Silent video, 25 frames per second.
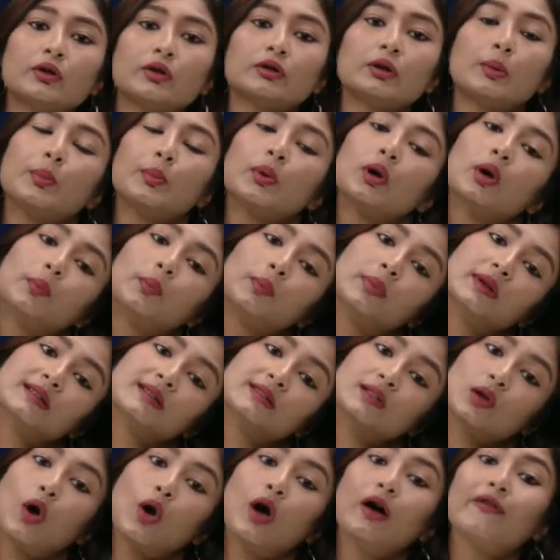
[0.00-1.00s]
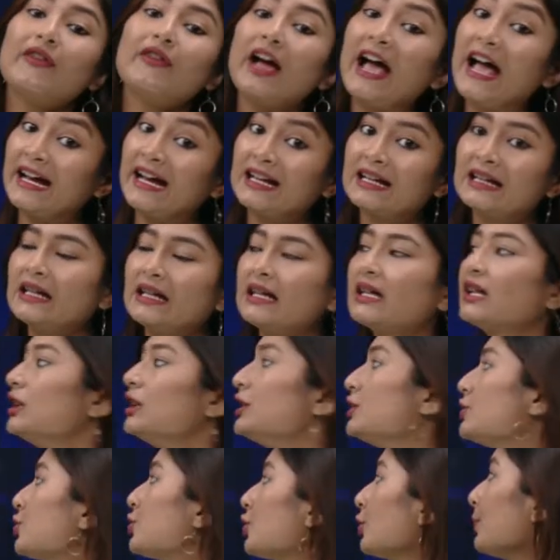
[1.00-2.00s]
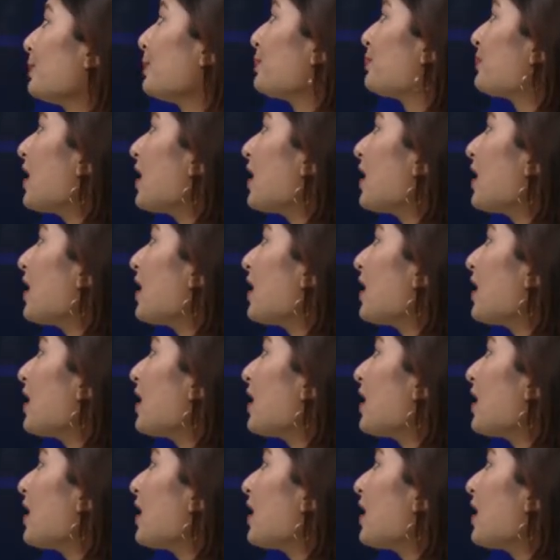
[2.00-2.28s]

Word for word: for the purpose of agriculture.